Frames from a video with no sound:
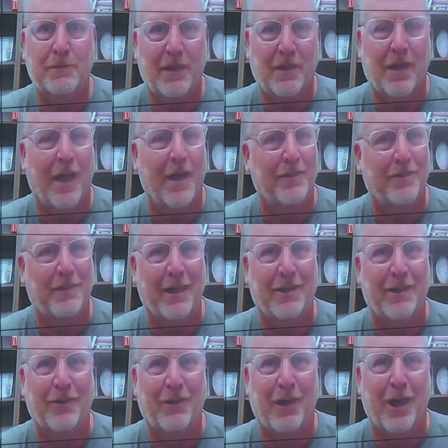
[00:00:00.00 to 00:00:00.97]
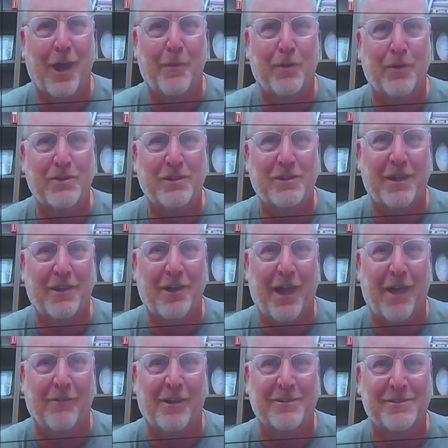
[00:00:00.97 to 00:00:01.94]
Uh, thank you again. I appreciate you
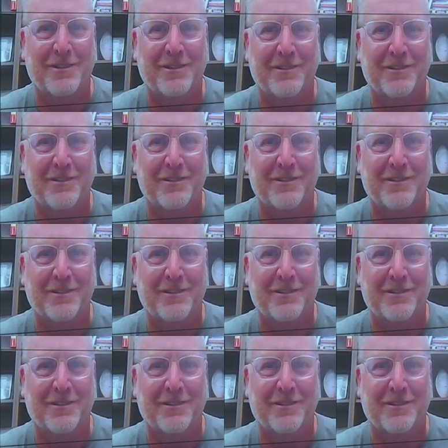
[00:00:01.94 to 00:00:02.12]
having us.